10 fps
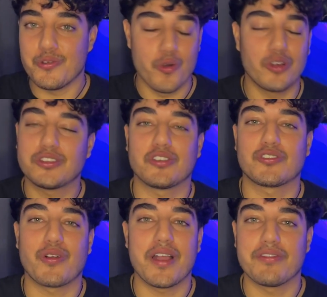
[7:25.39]
not to
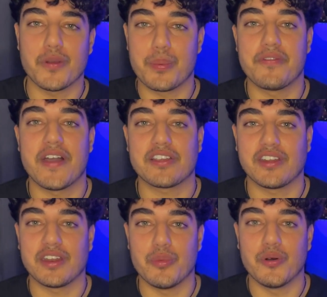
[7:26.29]
strive for
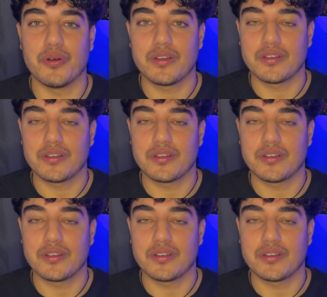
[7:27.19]
perfection anymore.